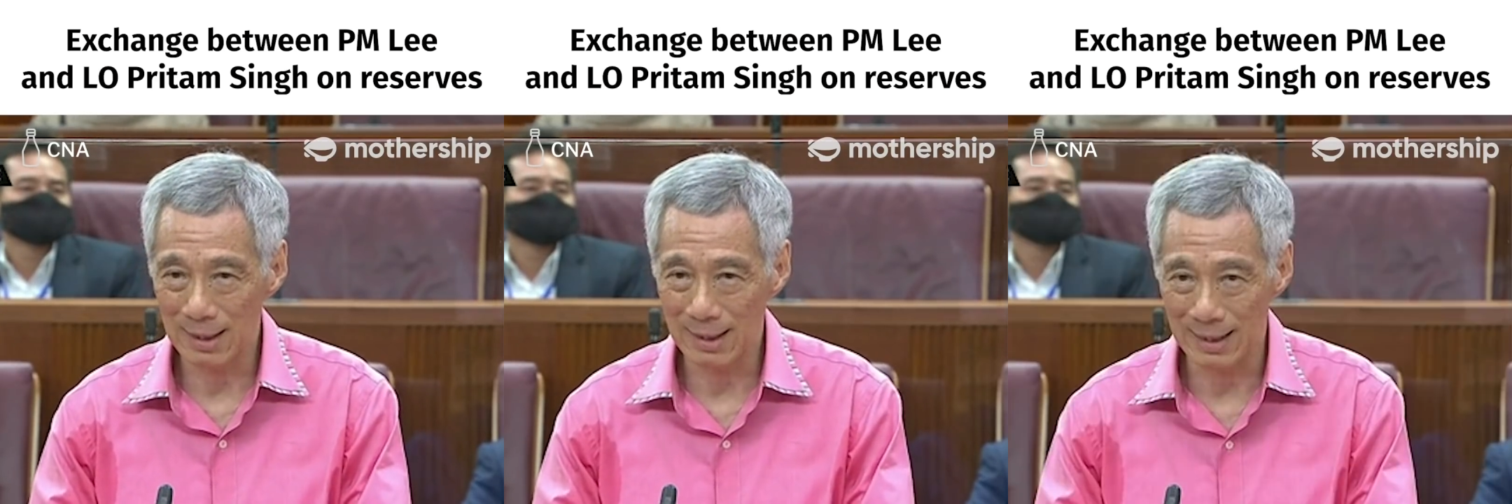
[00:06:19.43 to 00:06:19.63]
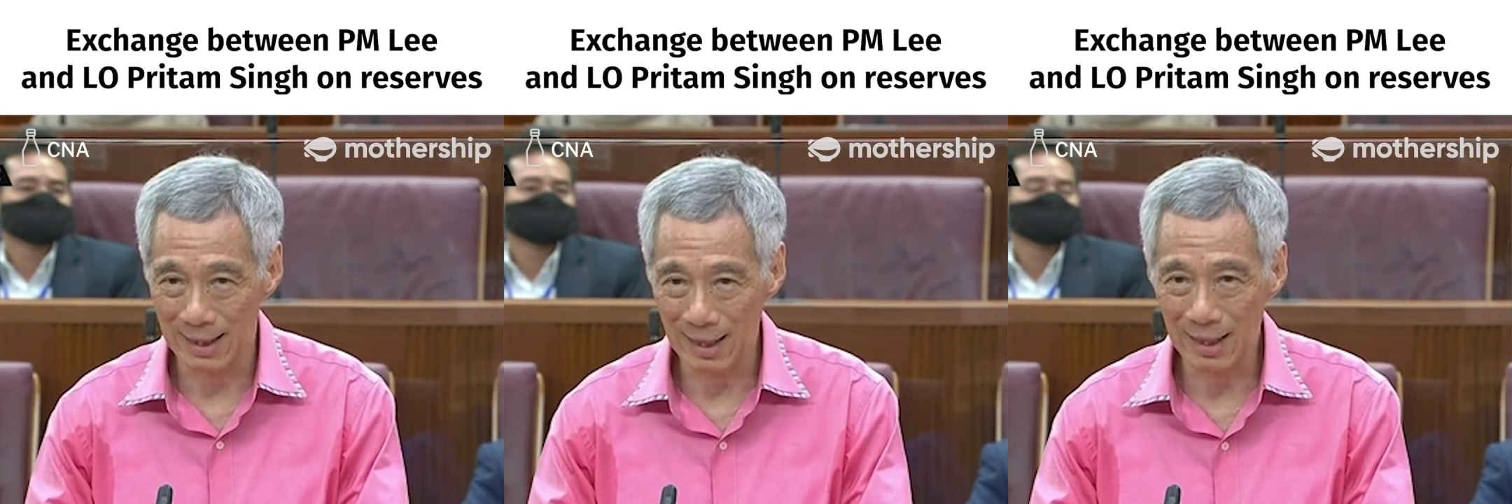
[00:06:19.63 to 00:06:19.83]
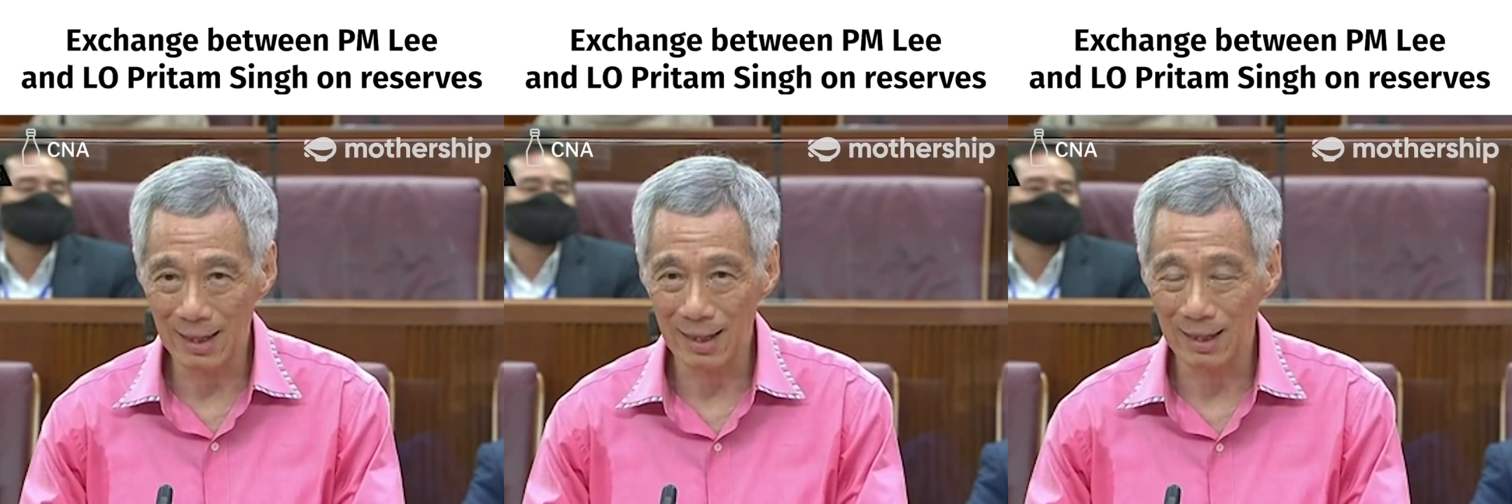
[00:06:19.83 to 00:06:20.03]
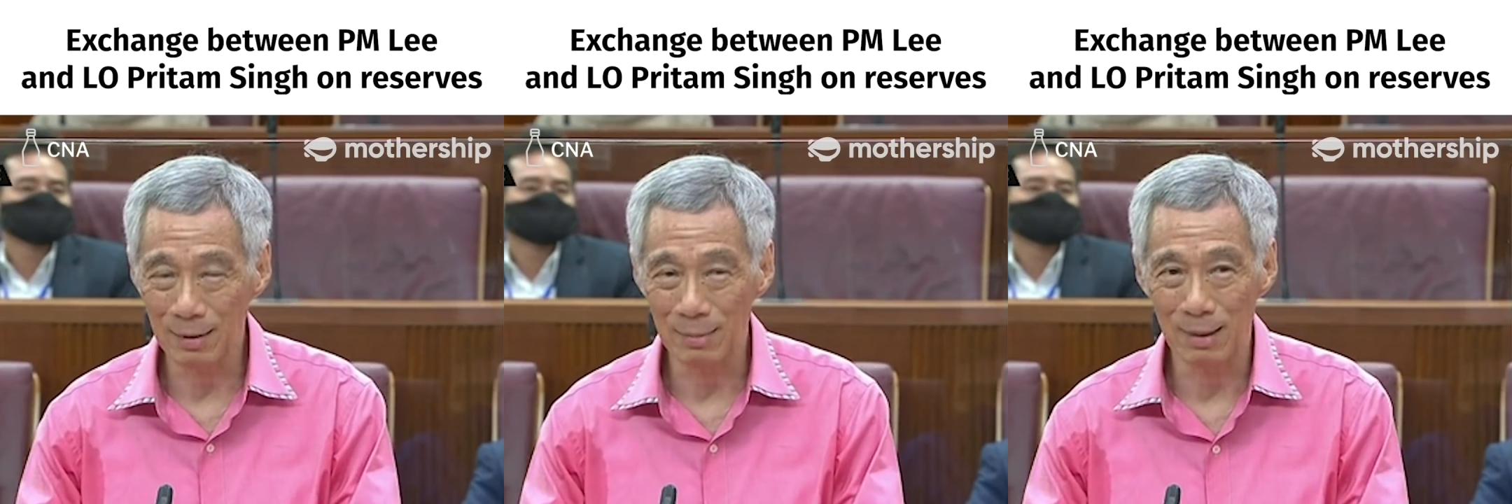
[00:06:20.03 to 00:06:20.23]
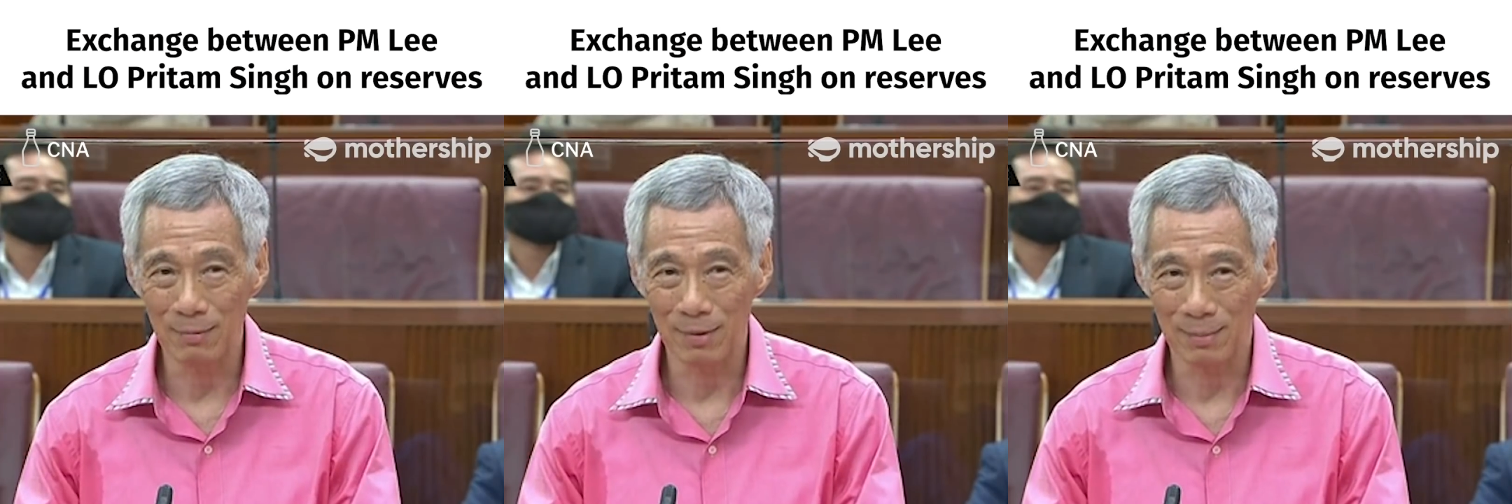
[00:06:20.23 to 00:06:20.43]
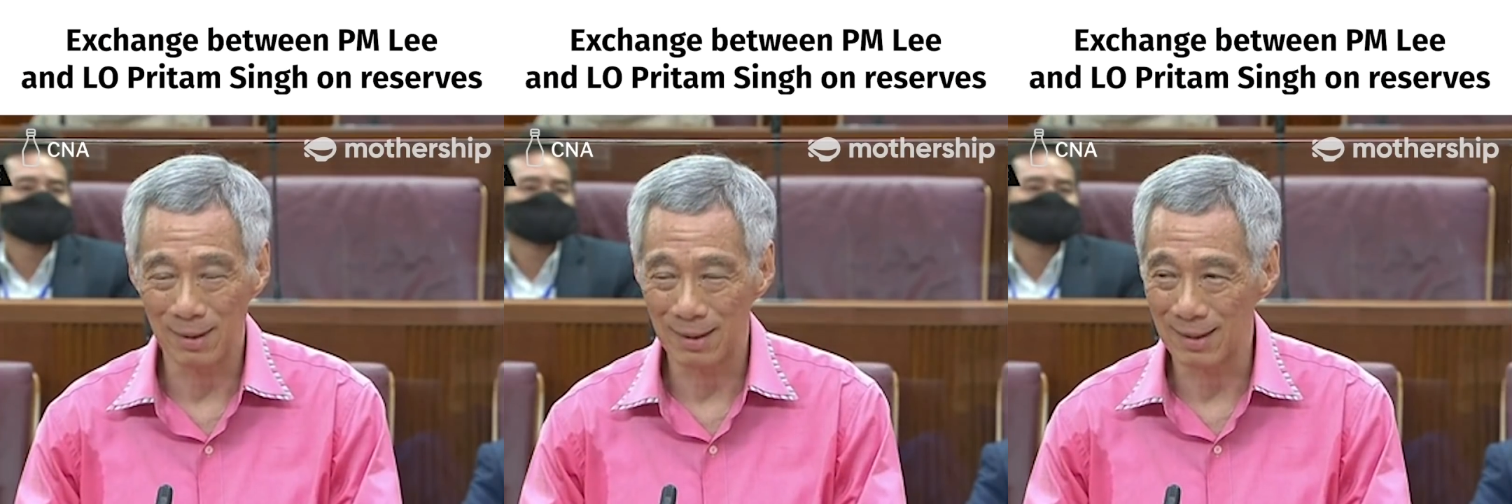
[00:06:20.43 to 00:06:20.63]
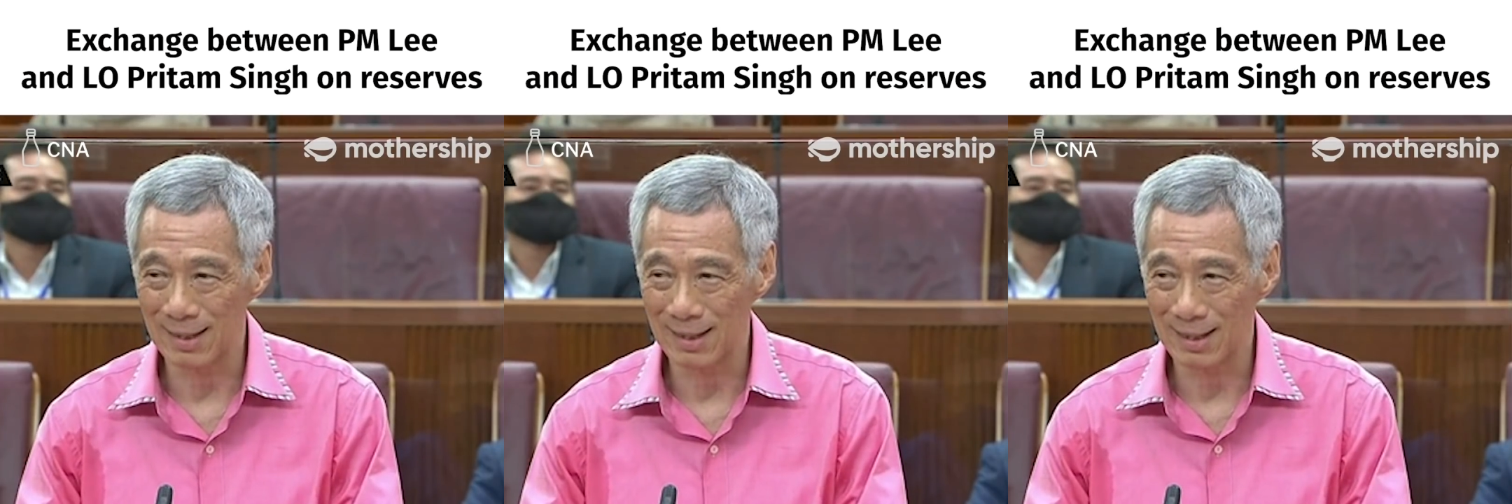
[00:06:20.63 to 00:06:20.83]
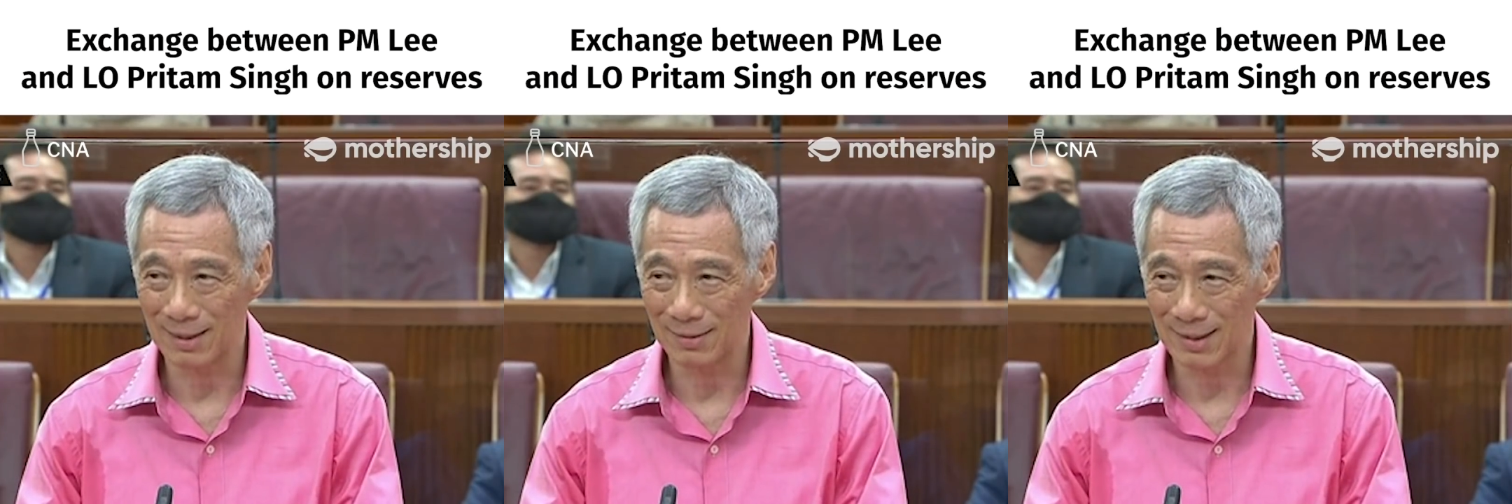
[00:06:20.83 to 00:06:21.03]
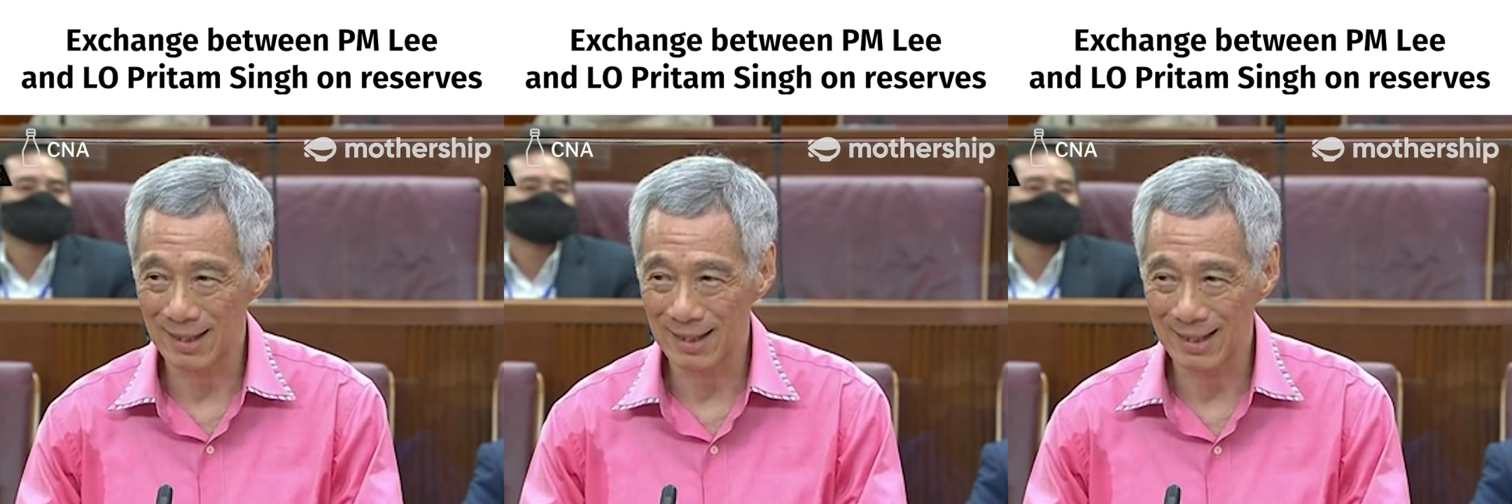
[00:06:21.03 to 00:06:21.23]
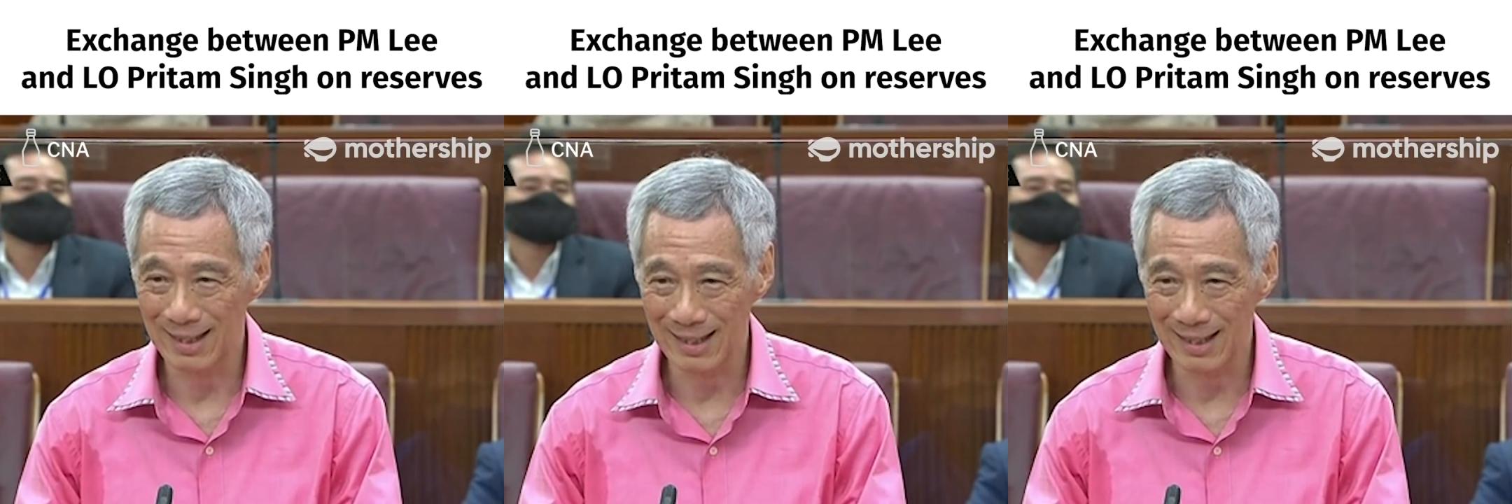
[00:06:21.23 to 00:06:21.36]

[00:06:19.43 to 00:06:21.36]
another little bit from the reserves,